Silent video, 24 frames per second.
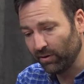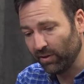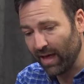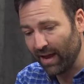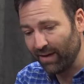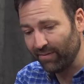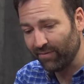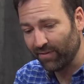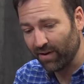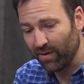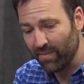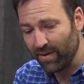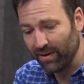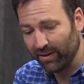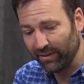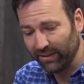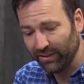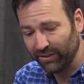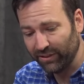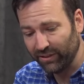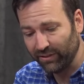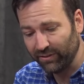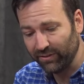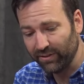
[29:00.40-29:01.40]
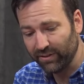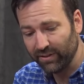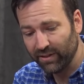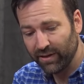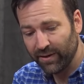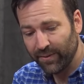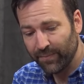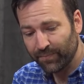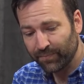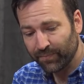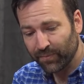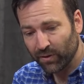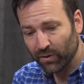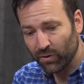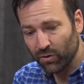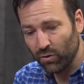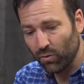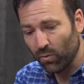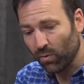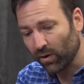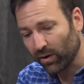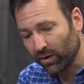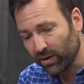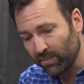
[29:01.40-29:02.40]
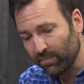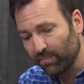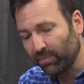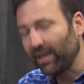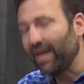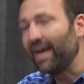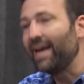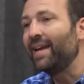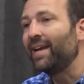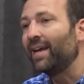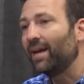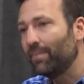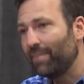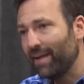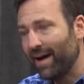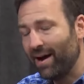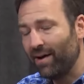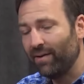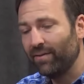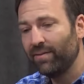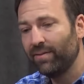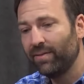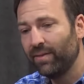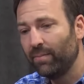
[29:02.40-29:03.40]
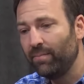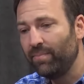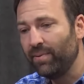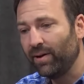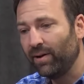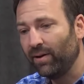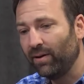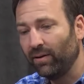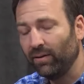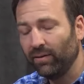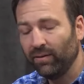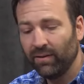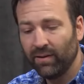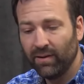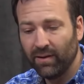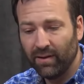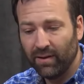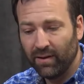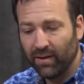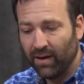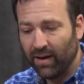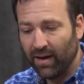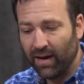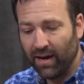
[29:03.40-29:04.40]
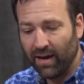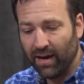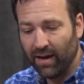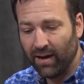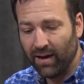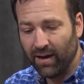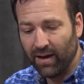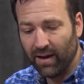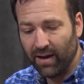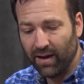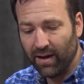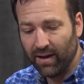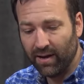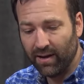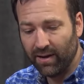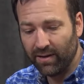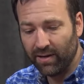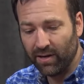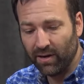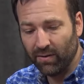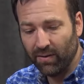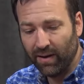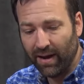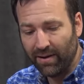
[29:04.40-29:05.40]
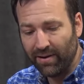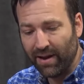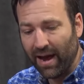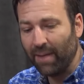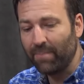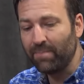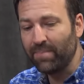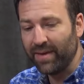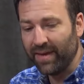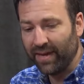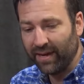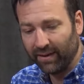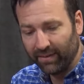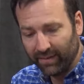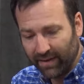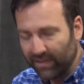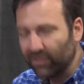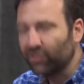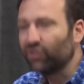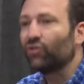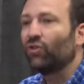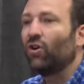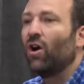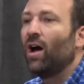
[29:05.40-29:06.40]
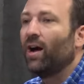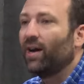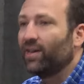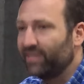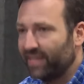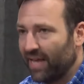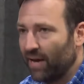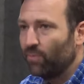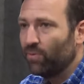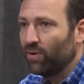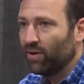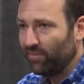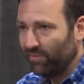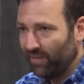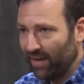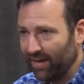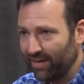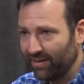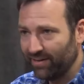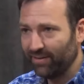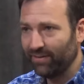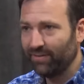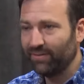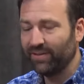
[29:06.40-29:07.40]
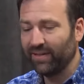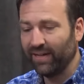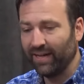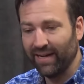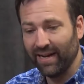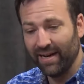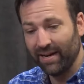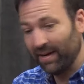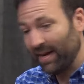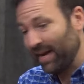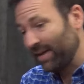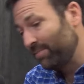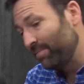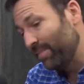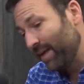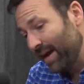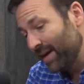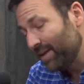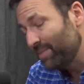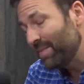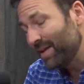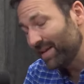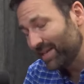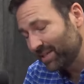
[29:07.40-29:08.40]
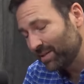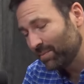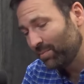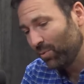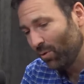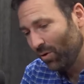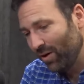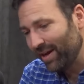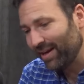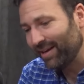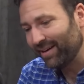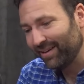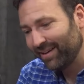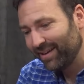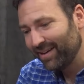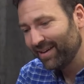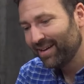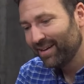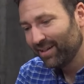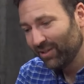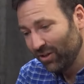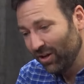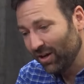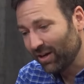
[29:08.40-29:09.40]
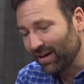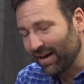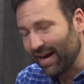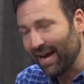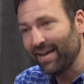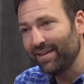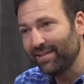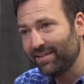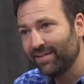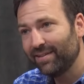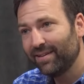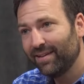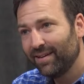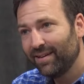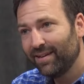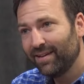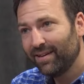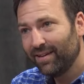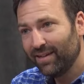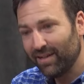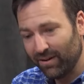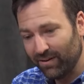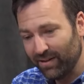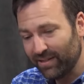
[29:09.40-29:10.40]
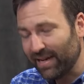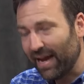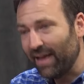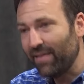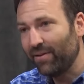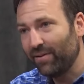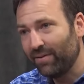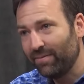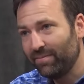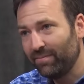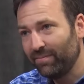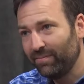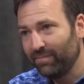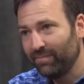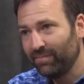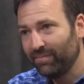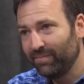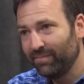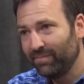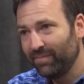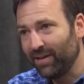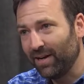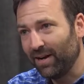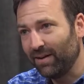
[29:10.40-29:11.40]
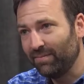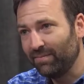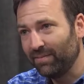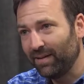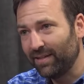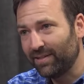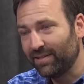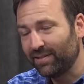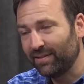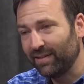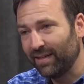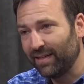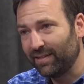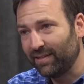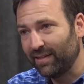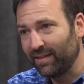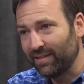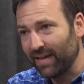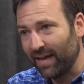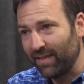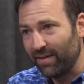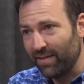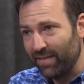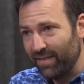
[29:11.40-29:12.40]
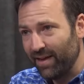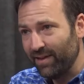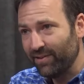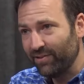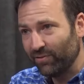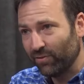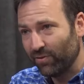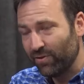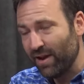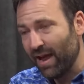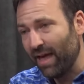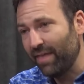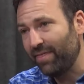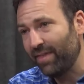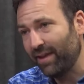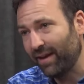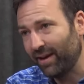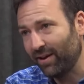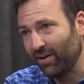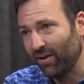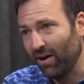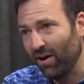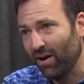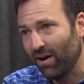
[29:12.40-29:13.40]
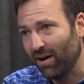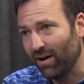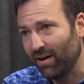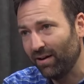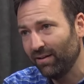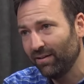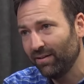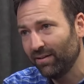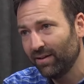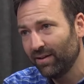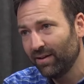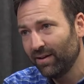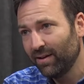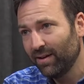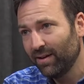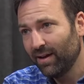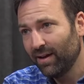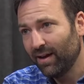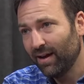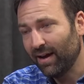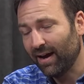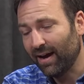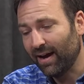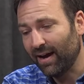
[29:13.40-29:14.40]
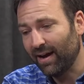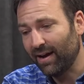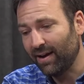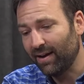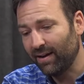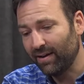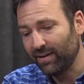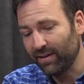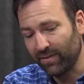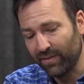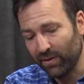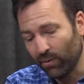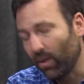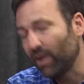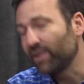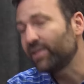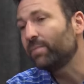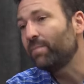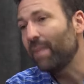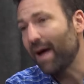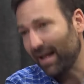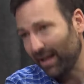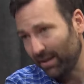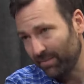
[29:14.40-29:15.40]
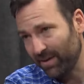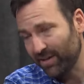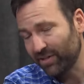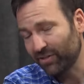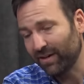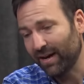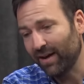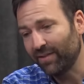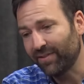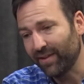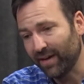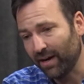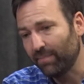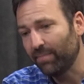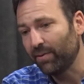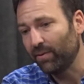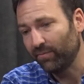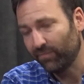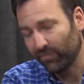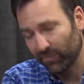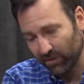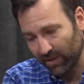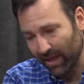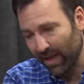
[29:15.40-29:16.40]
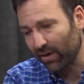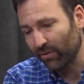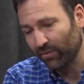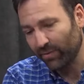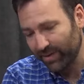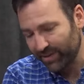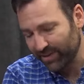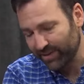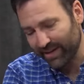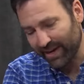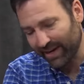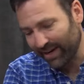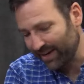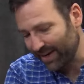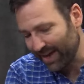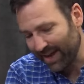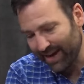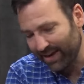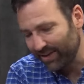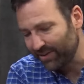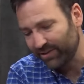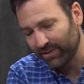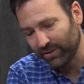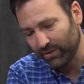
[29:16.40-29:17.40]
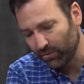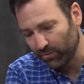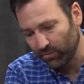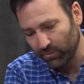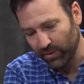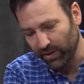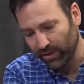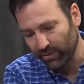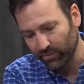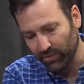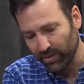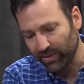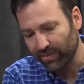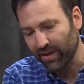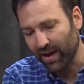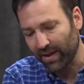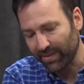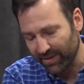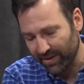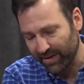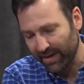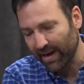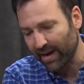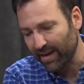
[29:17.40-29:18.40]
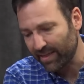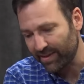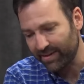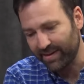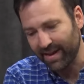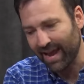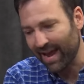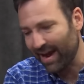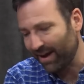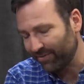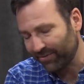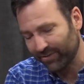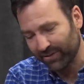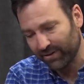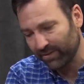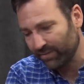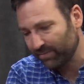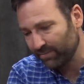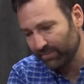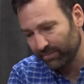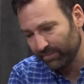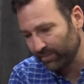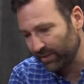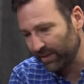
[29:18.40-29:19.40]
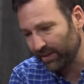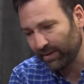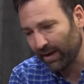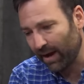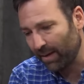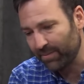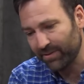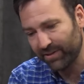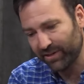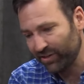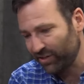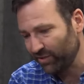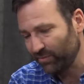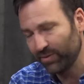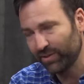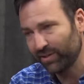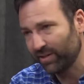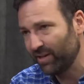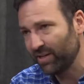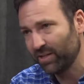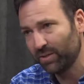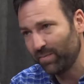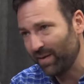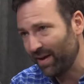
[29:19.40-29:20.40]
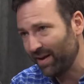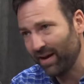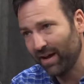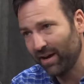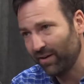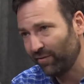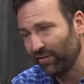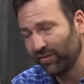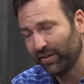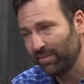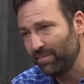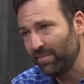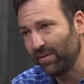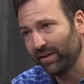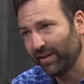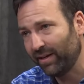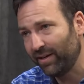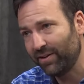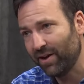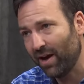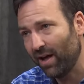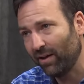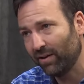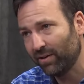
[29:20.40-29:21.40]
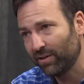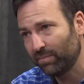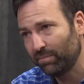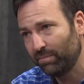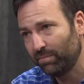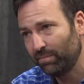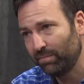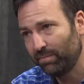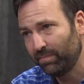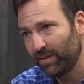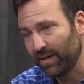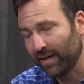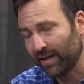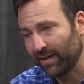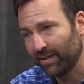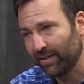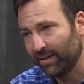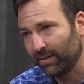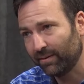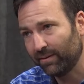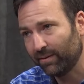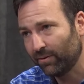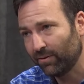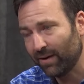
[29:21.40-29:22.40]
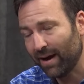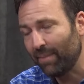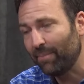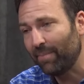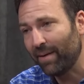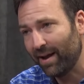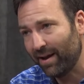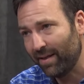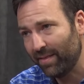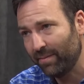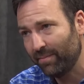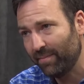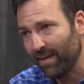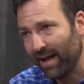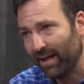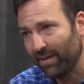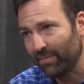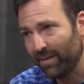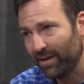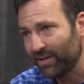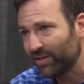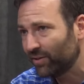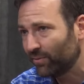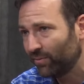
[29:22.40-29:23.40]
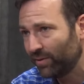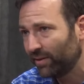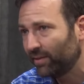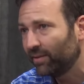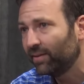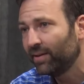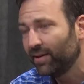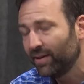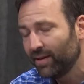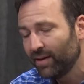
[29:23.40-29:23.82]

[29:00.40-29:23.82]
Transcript: know, a lot of environmental issues, who were complaining about the bill, uh, uh, you know, not being as strong as they would have liked to have seen. And, and Mike makes the point: look, guys, you know, it's either, you know, it's it's, it's either this or nothing at all. Uh, you know, there was a ballot measure out there, but for a lot of reasons I can get into, we, we thought that at the end of the day, after the opposition was going to spend 150 million dollars kicking the crap out of the ballot measure, we, you